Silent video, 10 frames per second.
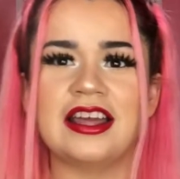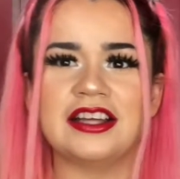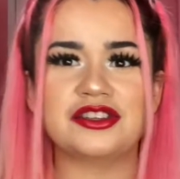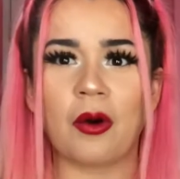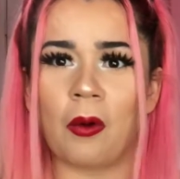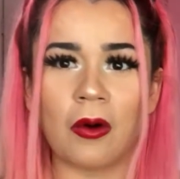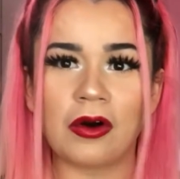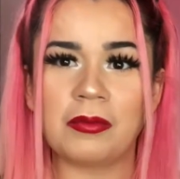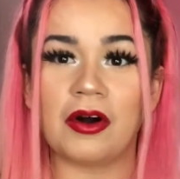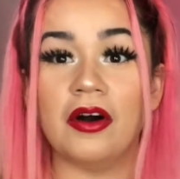It's
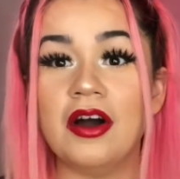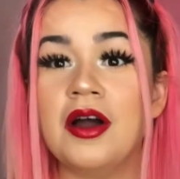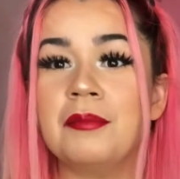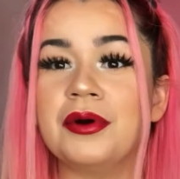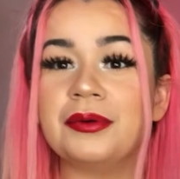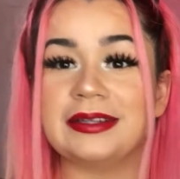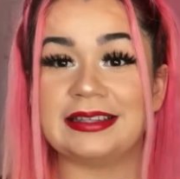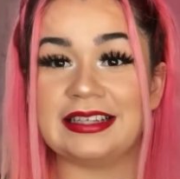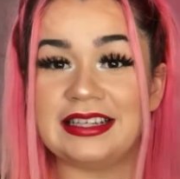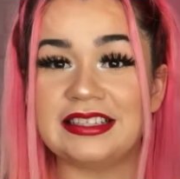horrible. But with
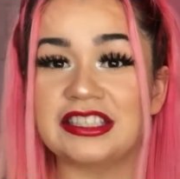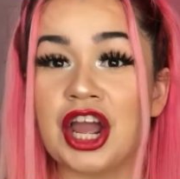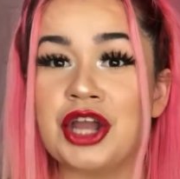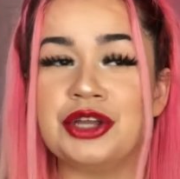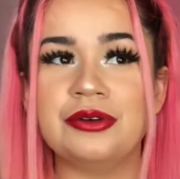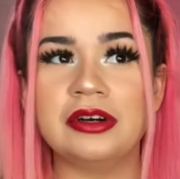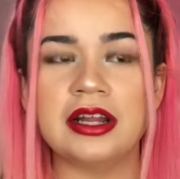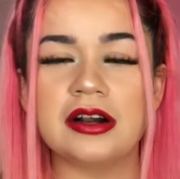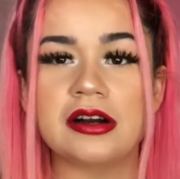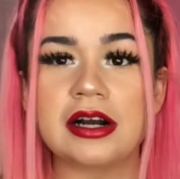these, you
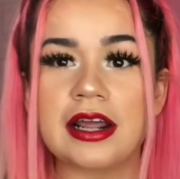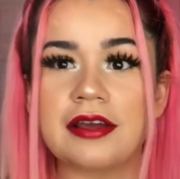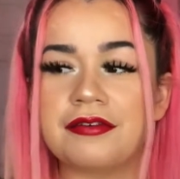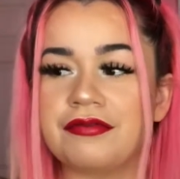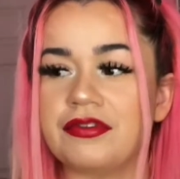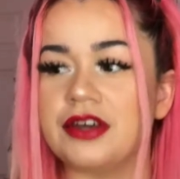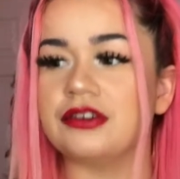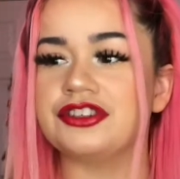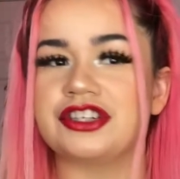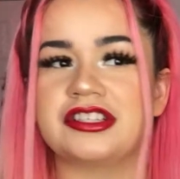literally
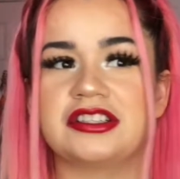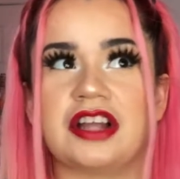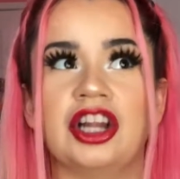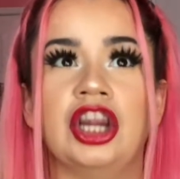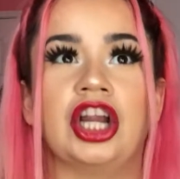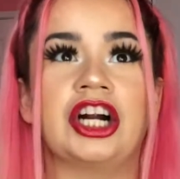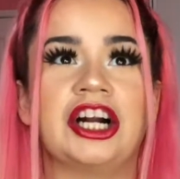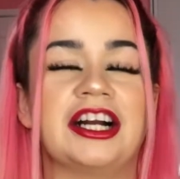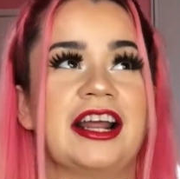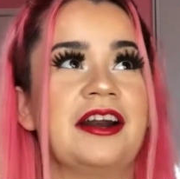feel just
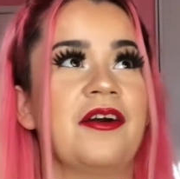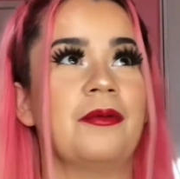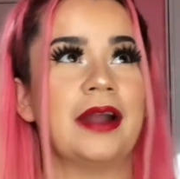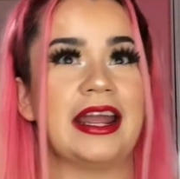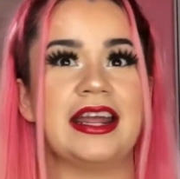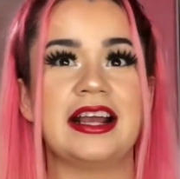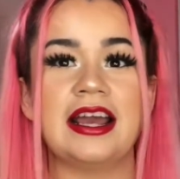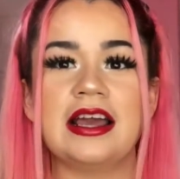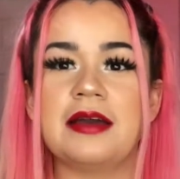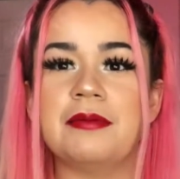alert and awake,
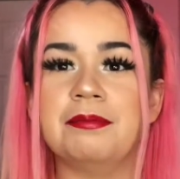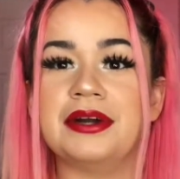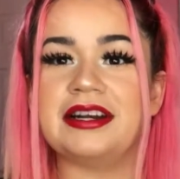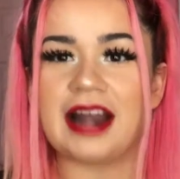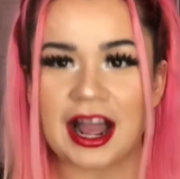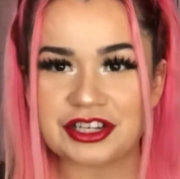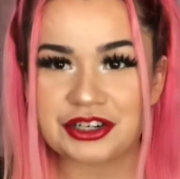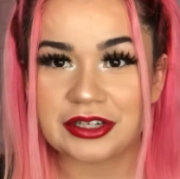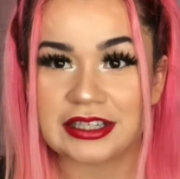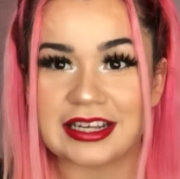but
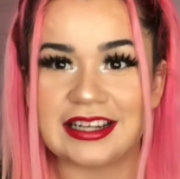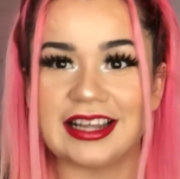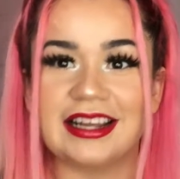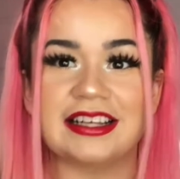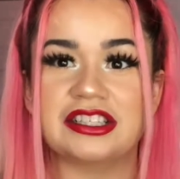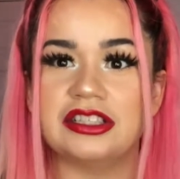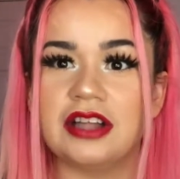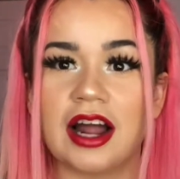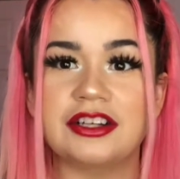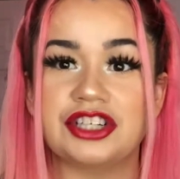naturally, like it's
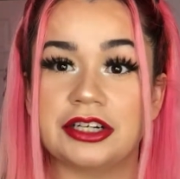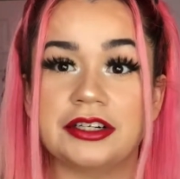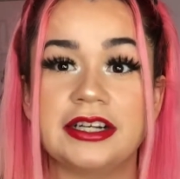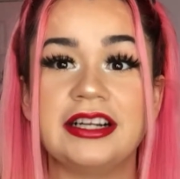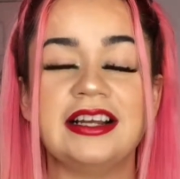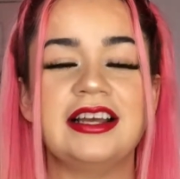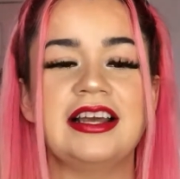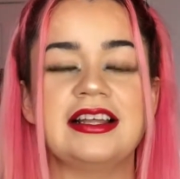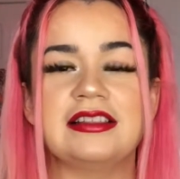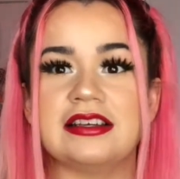not jittery.
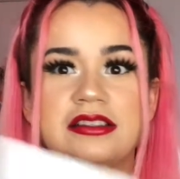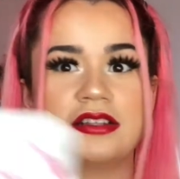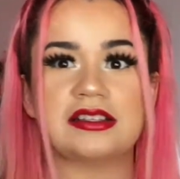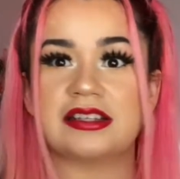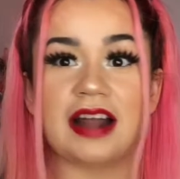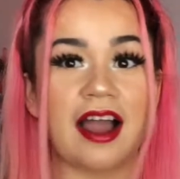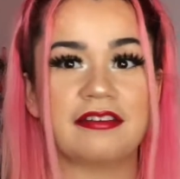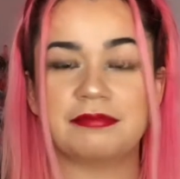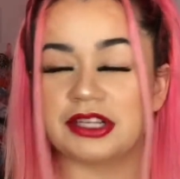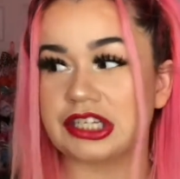This doesn't have much